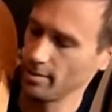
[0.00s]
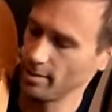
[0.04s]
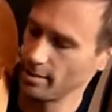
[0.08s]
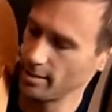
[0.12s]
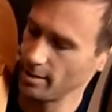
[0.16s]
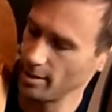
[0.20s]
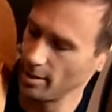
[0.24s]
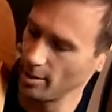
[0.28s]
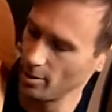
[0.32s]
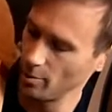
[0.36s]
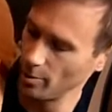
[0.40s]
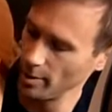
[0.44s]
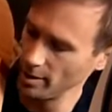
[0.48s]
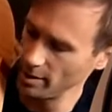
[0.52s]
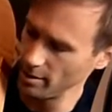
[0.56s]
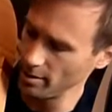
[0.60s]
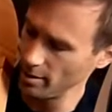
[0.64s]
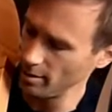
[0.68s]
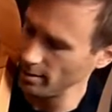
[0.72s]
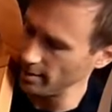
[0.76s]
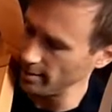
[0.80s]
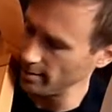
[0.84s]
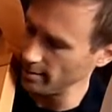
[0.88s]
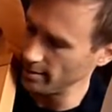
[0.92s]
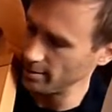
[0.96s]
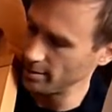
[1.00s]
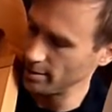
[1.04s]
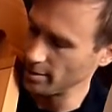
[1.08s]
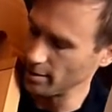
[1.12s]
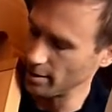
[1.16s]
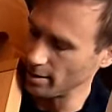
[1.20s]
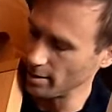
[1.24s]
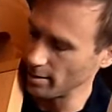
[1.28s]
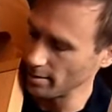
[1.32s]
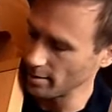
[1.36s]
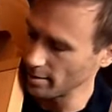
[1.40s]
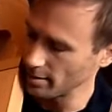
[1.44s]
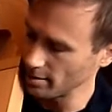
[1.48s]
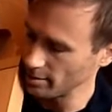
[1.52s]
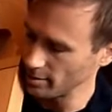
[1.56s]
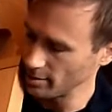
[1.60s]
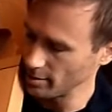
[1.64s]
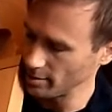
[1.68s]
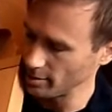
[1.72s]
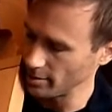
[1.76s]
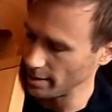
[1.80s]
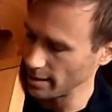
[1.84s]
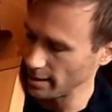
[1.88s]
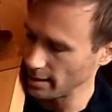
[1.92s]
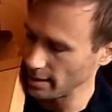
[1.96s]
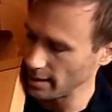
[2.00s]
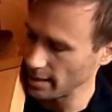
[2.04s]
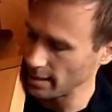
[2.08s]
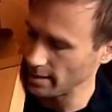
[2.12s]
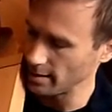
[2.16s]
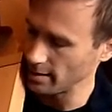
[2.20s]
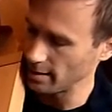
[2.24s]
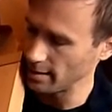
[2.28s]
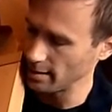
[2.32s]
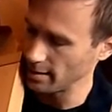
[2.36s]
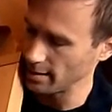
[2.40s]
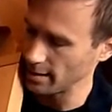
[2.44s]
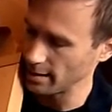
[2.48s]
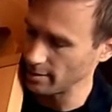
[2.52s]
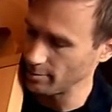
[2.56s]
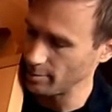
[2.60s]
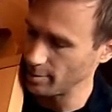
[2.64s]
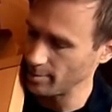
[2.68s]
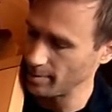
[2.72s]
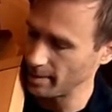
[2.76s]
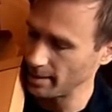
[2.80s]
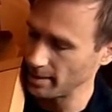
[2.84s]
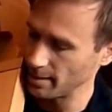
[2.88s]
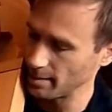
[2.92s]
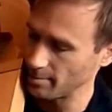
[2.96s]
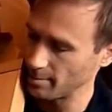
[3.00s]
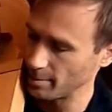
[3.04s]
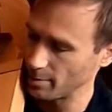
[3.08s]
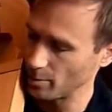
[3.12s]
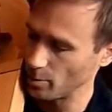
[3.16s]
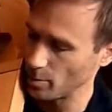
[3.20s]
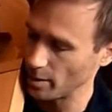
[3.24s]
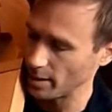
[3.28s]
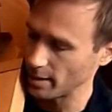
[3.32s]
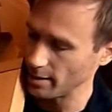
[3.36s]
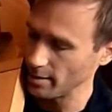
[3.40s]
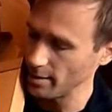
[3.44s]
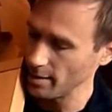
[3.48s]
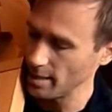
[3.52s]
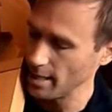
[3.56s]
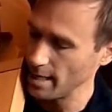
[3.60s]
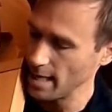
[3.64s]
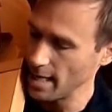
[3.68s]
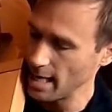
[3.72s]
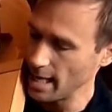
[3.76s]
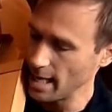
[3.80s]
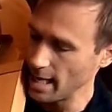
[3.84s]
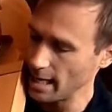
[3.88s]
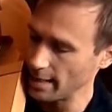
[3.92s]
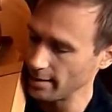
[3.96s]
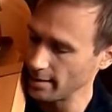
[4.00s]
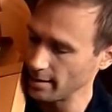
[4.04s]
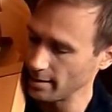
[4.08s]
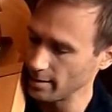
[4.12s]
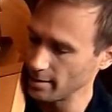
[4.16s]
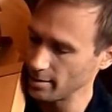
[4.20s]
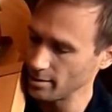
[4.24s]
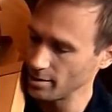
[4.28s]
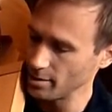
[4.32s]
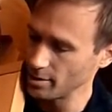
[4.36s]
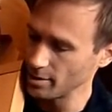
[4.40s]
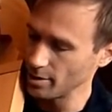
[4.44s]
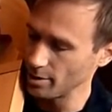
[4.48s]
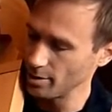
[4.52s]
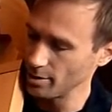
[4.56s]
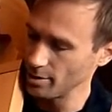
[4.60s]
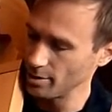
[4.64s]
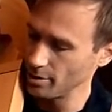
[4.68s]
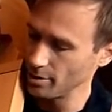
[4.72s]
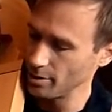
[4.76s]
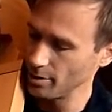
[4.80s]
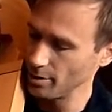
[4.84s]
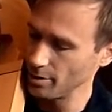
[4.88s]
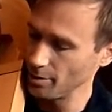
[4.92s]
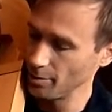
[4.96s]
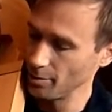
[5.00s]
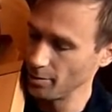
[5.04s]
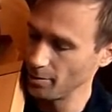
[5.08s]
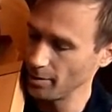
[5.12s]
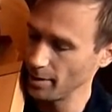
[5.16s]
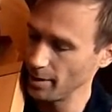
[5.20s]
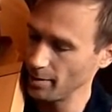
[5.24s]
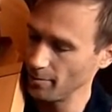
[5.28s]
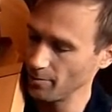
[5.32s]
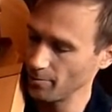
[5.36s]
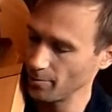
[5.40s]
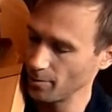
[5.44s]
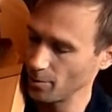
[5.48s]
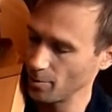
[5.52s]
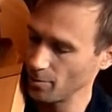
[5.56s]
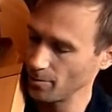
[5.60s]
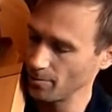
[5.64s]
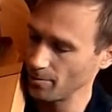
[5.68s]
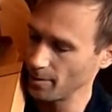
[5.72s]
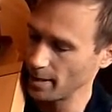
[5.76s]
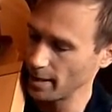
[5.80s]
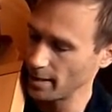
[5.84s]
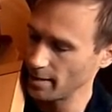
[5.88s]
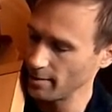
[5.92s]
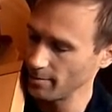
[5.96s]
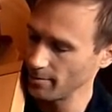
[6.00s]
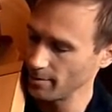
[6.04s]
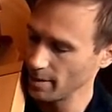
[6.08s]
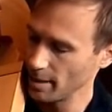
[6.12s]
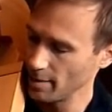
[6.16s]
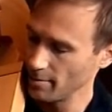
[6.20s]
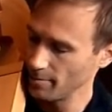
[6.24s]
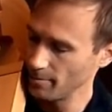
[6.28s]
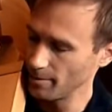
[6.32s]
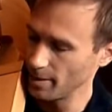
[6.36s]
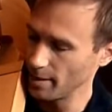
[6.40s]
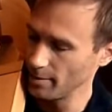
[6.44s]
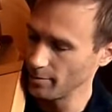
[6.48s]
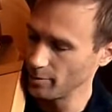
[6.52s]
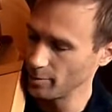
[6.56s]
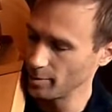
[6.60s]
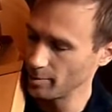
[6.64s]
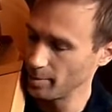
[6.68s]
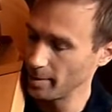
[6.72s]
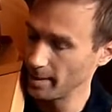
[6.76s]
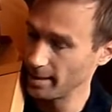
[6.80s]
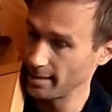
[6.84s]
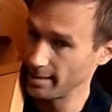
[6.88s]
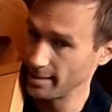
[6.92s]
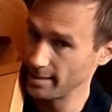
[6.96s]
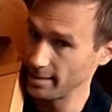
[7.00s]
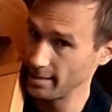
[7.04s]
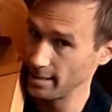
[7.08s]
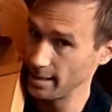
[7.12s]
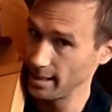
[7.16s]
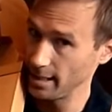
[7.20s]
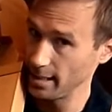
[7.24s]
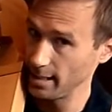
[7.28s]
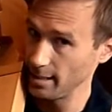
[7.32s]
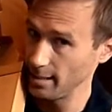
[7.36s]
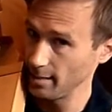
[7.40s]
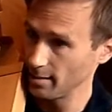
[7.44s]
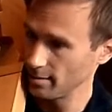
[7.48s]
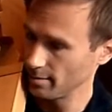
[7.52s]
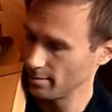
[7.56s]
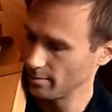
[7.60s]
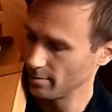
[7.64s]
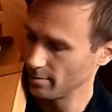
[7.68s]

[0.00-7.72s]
So we start at the dark string, and then that would be number 1, and then I just go 2, 3, 4, 5. 5 would be the C